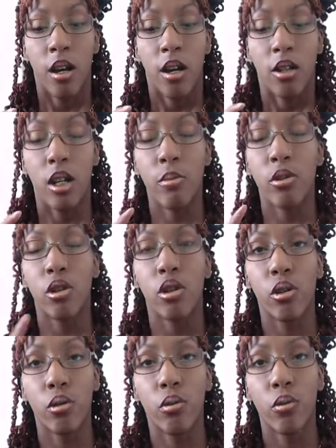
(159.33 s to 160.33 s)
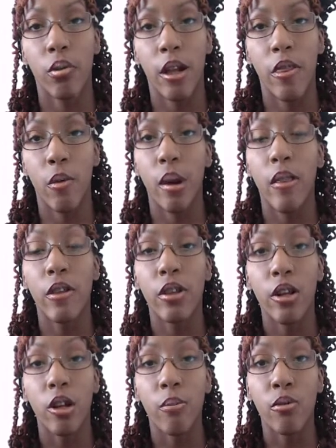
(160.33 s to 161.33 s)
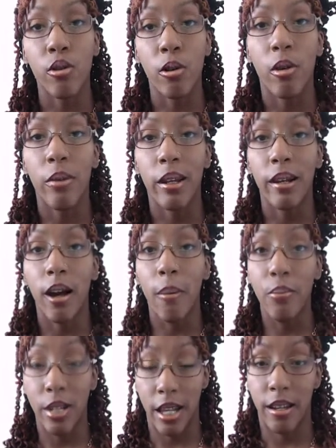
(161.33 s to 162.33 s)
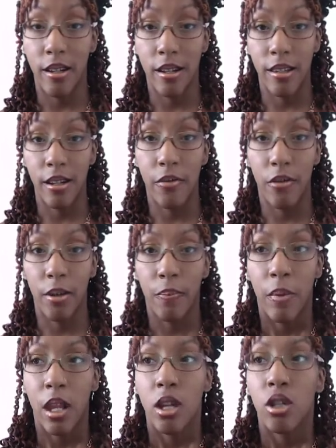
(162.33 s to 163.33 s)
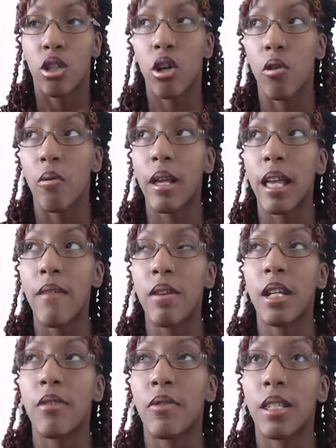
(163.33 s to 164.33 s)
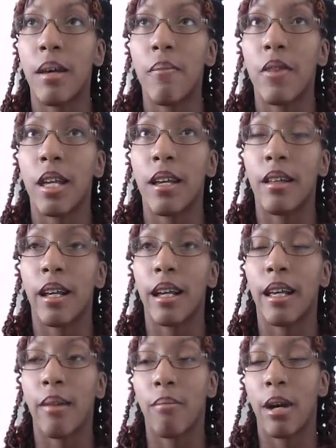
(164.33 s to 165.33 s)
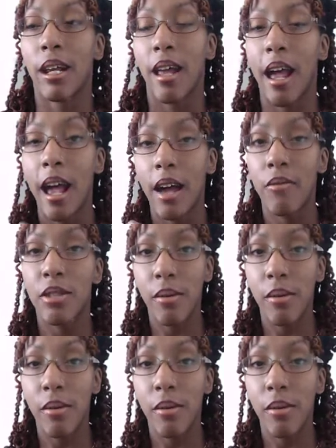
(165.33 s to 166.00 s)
Number two, the way that they're absorbed and uptaken is different. So even if something might have